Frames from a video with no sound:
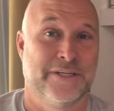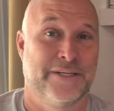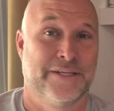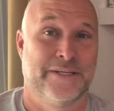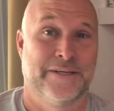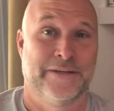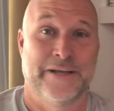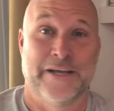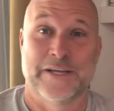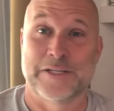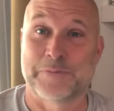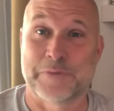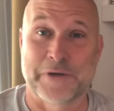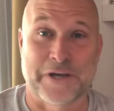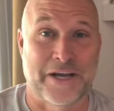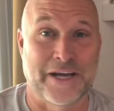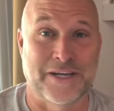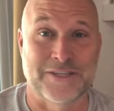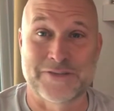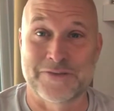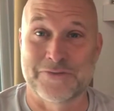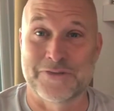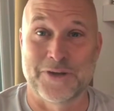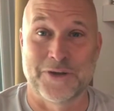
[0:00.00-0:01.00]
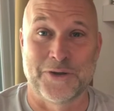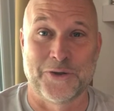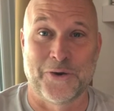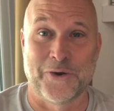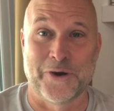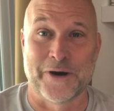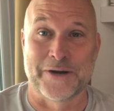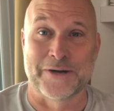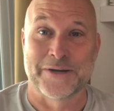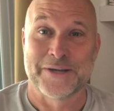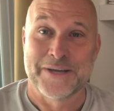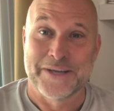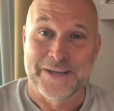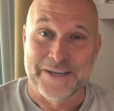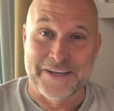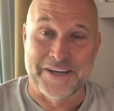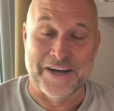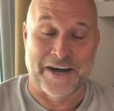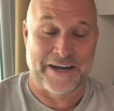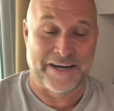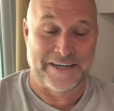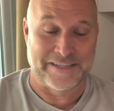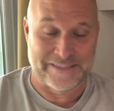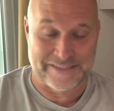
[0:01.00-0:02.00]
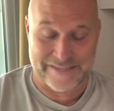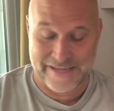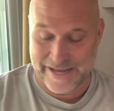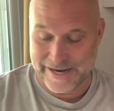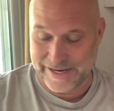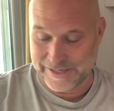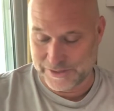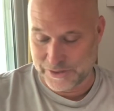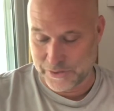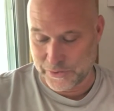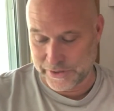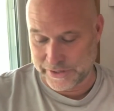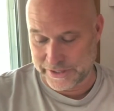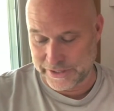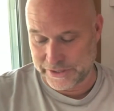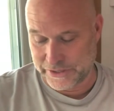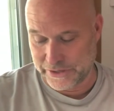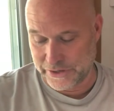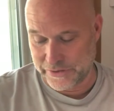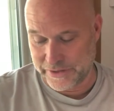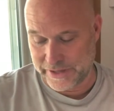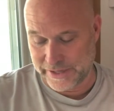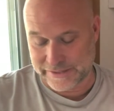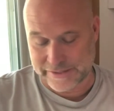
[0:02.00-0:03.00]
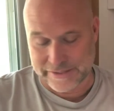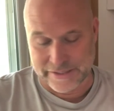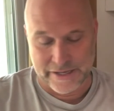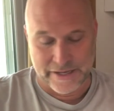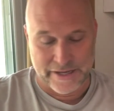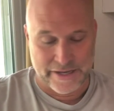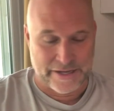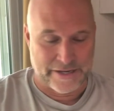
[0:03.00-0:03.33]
It's because of the Lord. God has said he's going to do this.